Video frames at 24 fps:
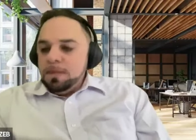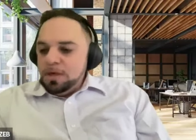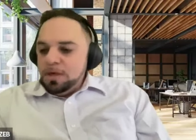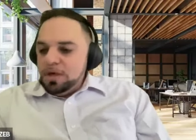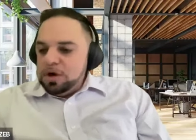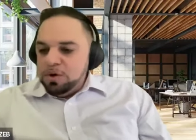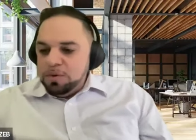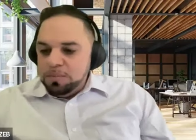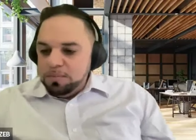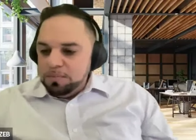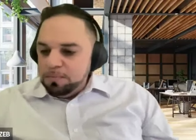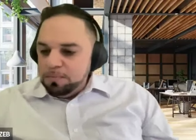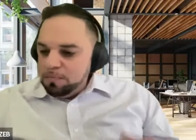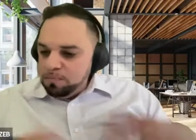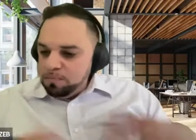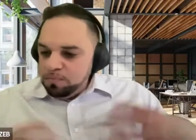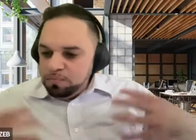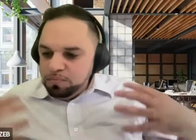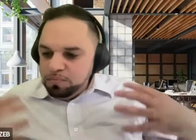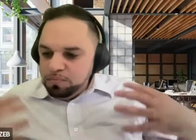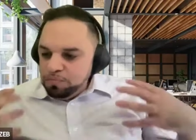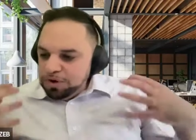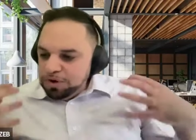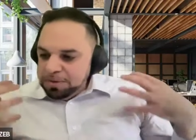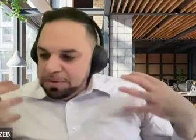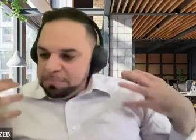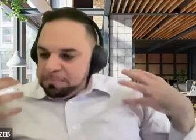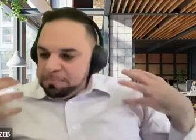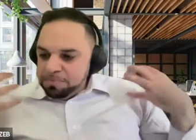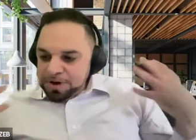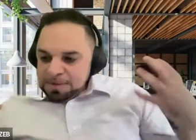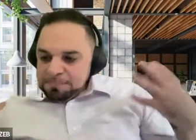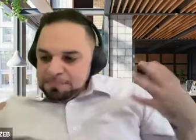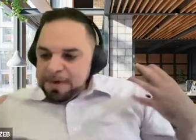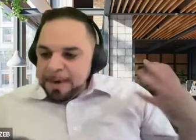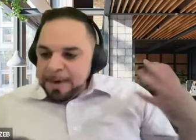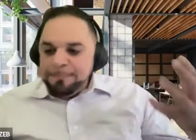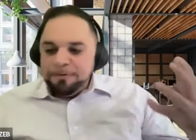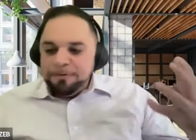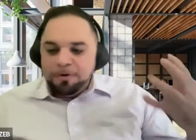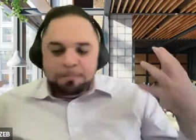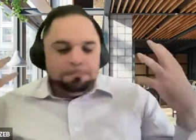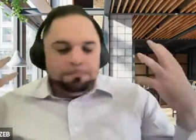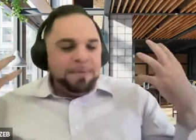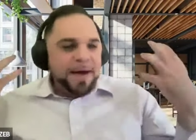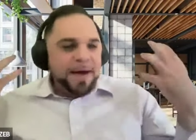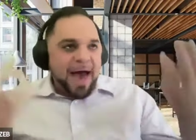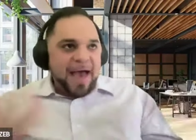you know, really bring people
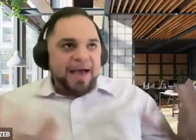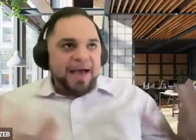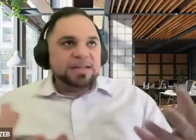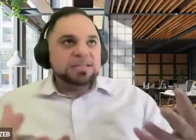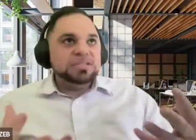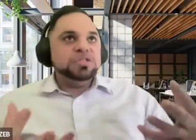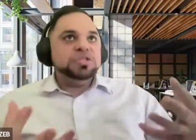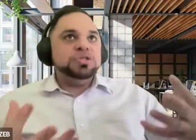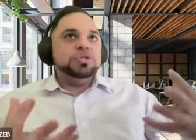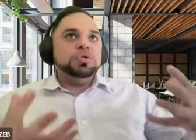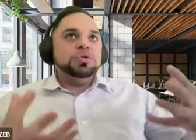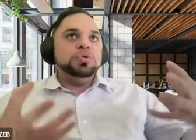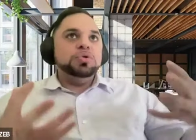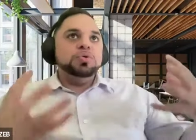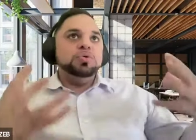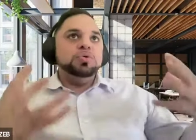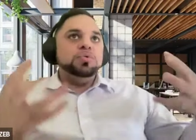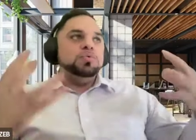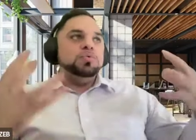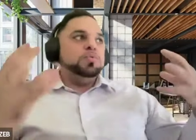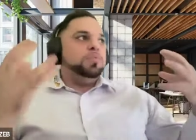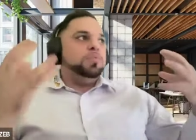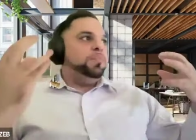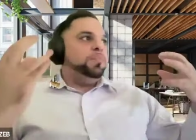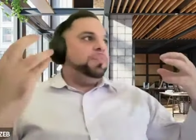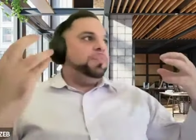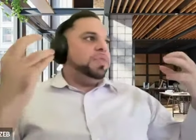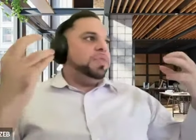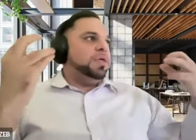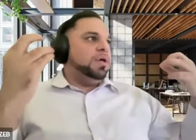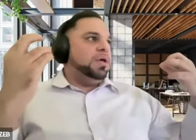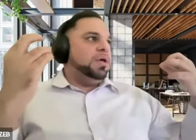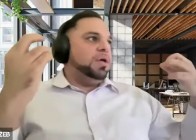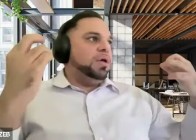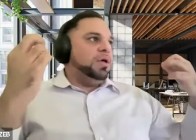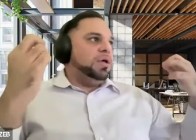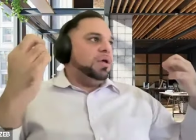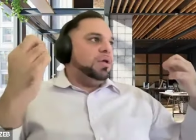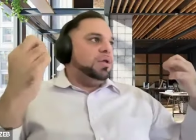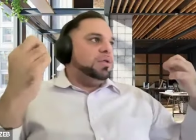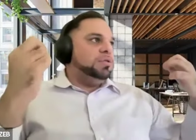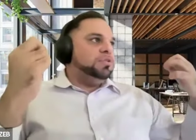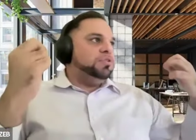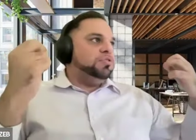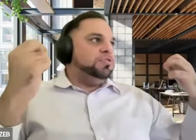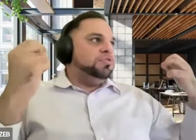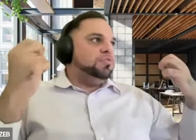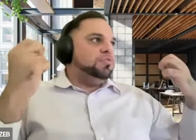back to the
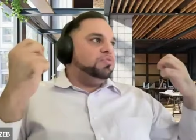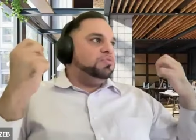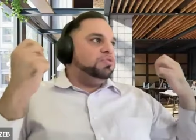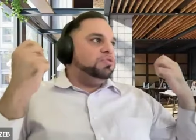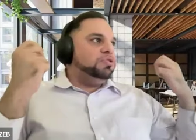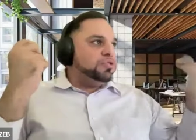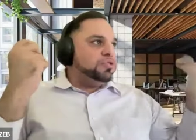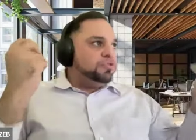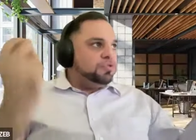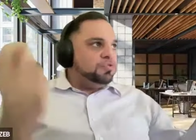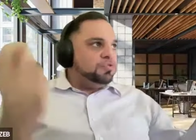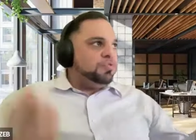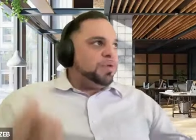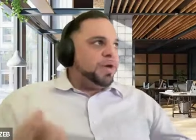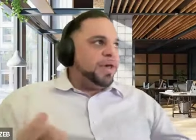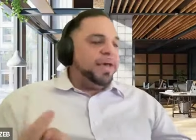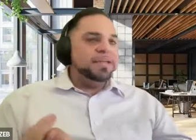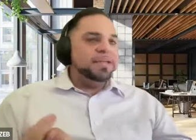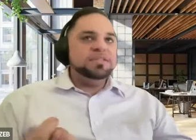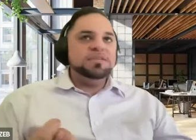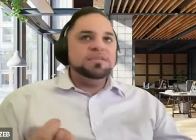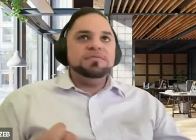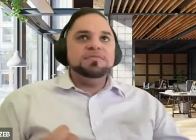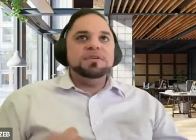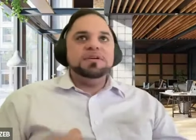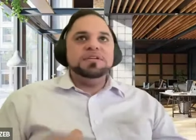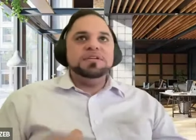to the true ways of